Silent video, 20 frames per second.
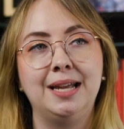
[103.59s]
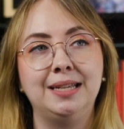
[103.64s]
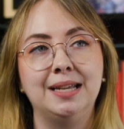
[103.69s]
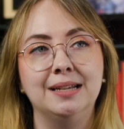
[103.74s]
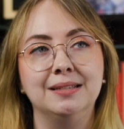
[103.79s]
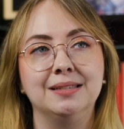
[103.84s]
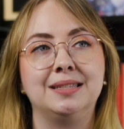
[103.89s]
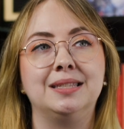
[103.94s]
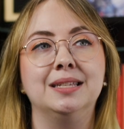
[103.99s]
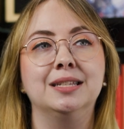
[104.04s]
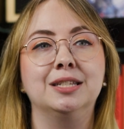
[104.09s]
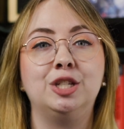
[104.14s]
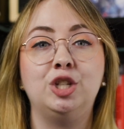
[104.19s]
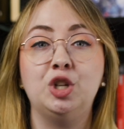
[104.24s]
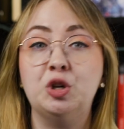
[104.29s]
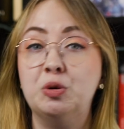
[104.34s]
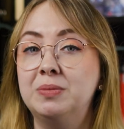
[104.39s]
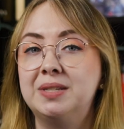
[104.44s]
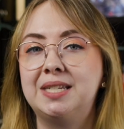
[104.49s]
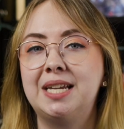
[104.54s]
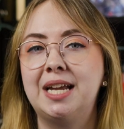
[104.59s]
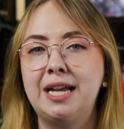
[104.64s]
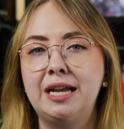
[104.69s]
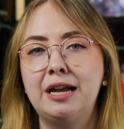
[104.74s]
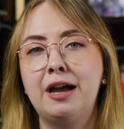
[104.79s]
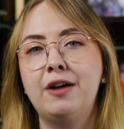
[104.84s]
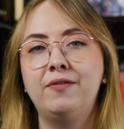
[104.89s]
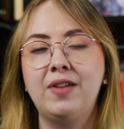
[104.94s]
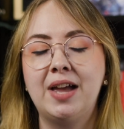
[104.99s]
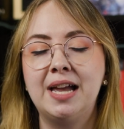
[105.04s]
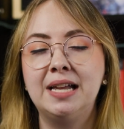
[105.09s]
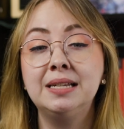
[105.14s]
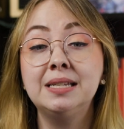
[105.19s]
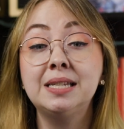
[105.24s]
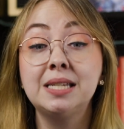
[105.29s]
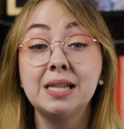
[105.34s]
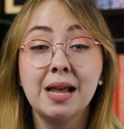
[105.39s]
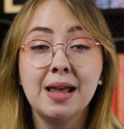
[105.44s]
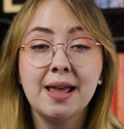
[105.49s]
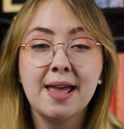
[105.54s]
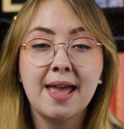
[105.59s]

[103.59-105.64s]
against this doomsday event